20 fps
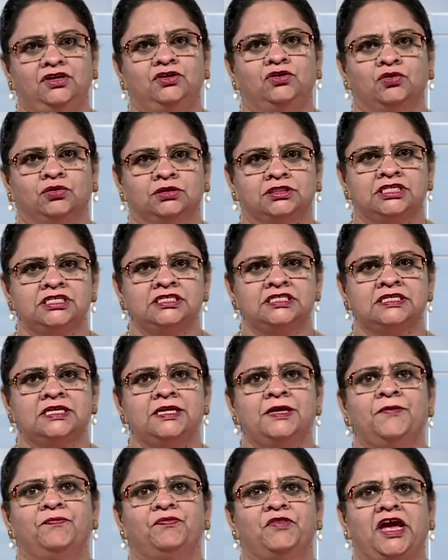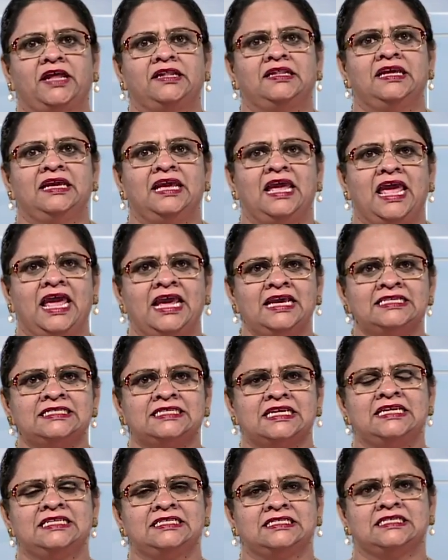Notice that the
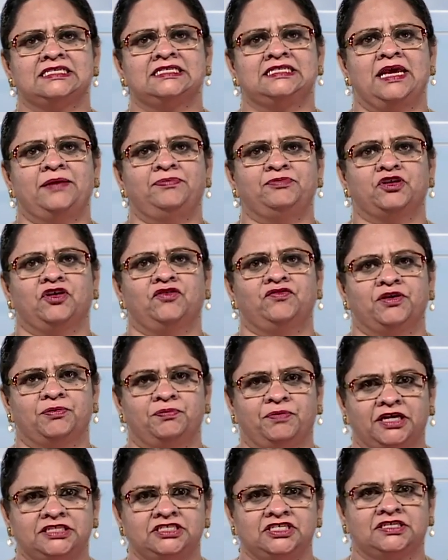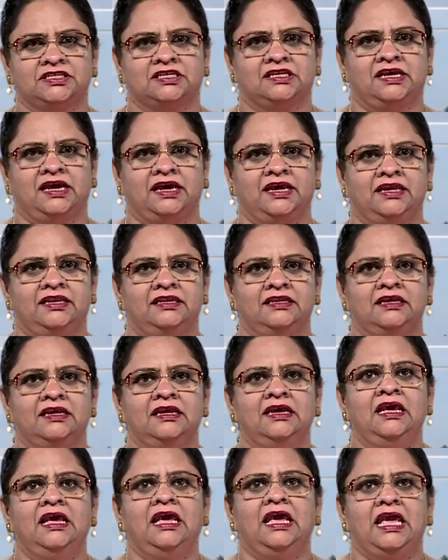x-intercept of the budget line
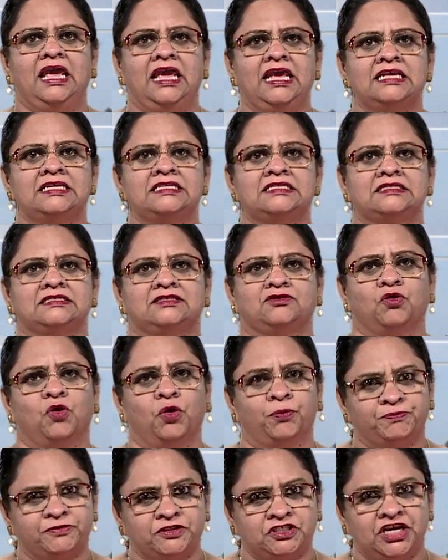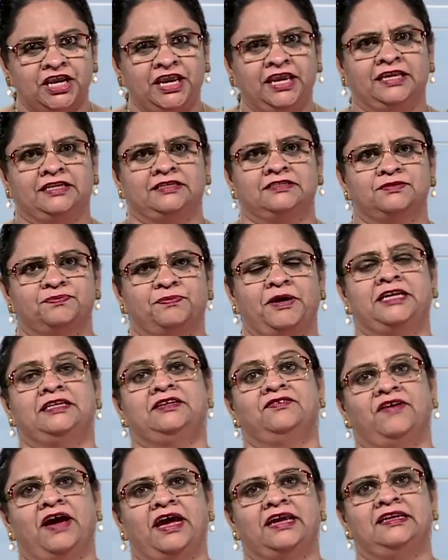is obtained by
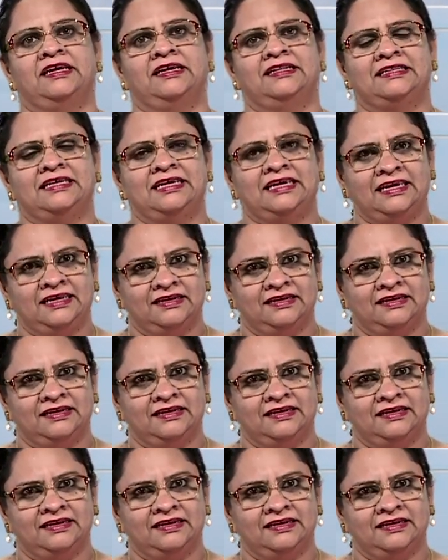dividing the